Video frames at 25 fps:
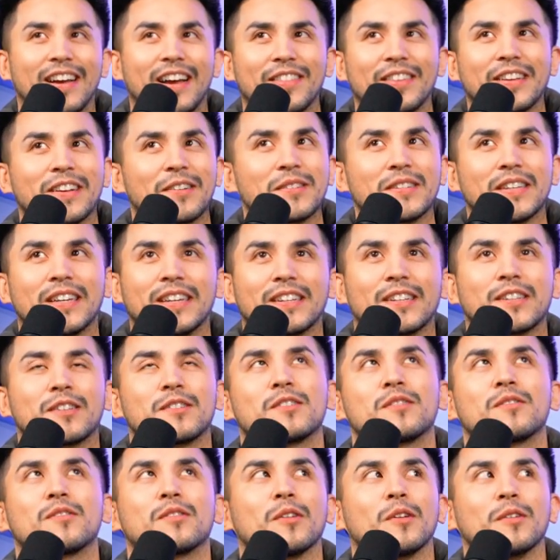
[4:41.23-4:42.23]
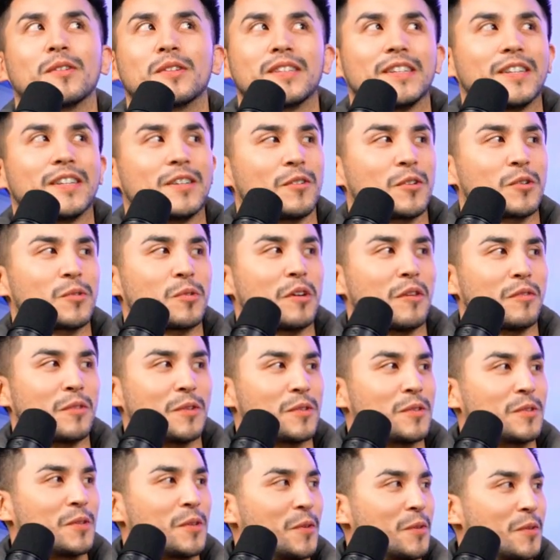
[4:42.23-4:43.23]
think I was like 13 or 12
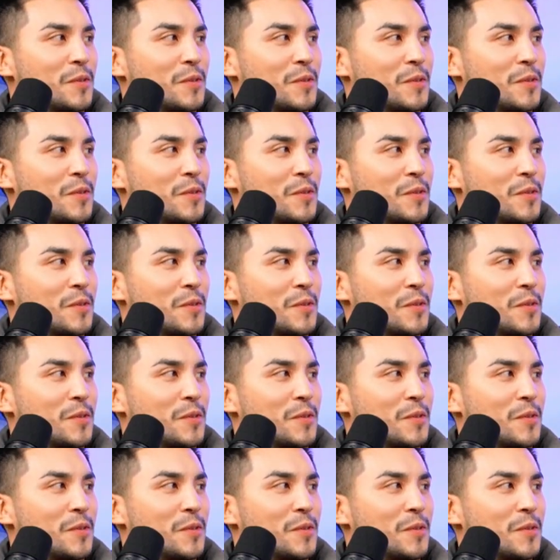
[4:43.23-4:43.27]
years old.